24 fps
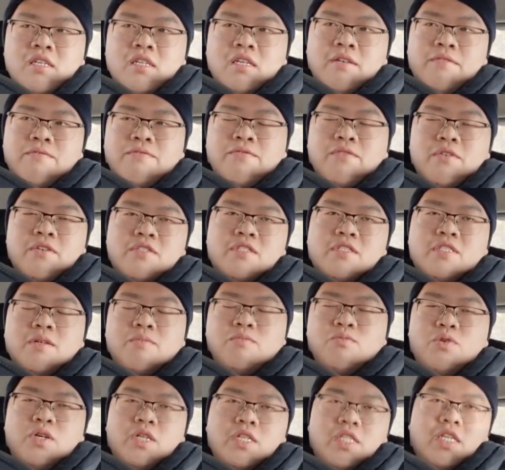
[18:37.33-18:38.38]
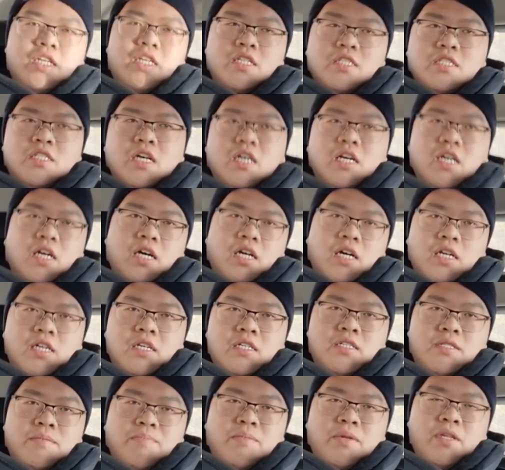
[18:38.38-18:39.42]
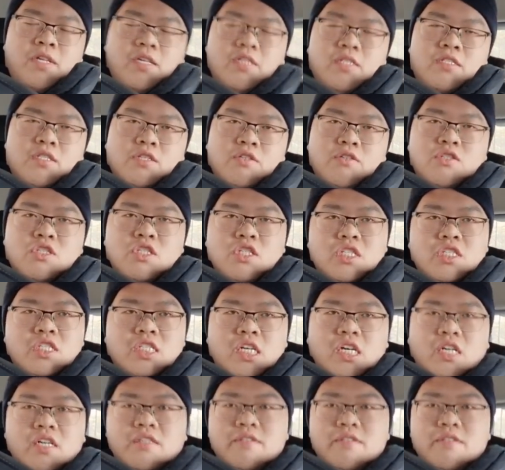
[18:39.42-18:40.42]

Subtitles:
From somewhere near Shanghai, a place called Zhejiang.